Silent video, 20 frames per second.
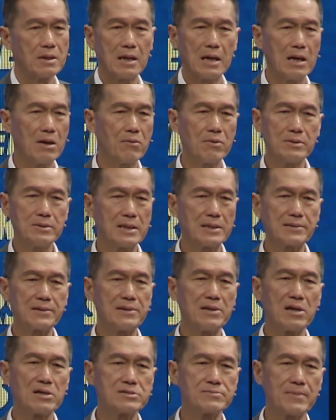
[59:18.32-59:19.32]
I will not
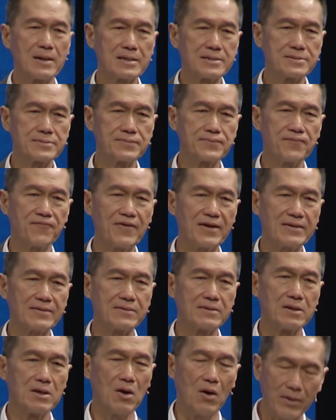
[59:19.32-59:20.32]
renounce my faith.
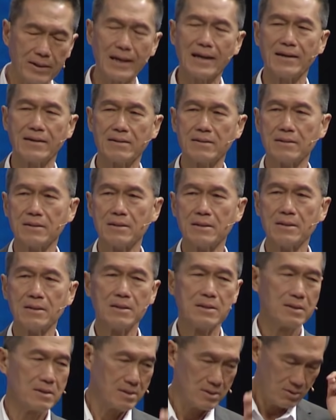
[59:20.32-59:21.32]
Okay,
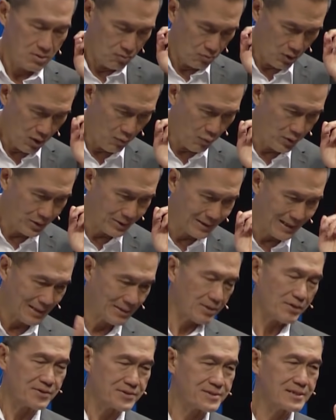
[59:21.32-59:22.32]
we will
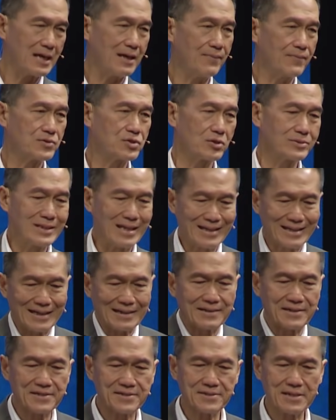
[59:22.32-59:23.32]
get your son. So they
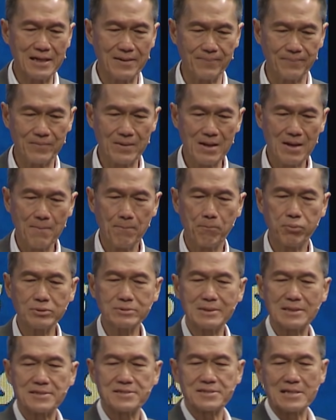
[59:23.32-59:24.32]
got his son.
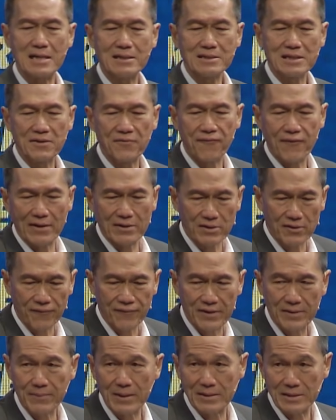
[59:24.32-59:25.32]
Put the son in front of
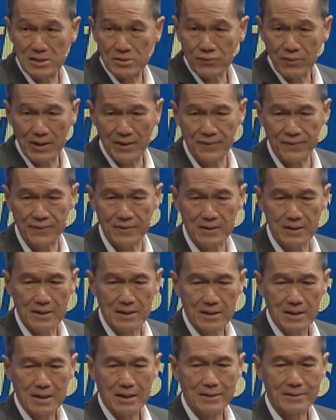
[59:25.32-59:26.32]
him and his wife.
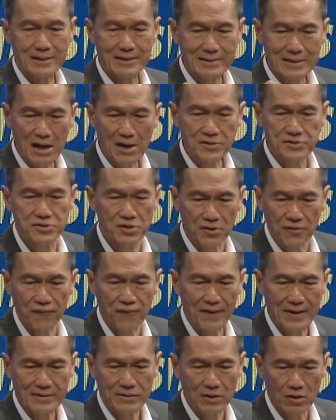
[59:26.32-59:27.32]
Renounce your
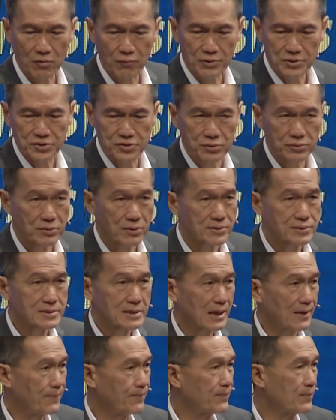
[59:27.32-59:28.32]
faith or we shoot your
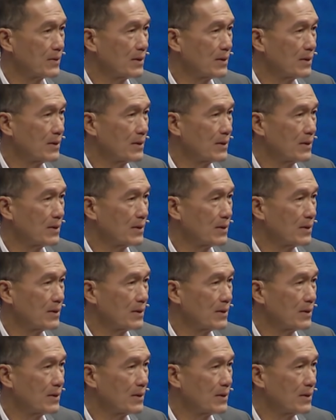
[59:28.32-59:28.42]
son.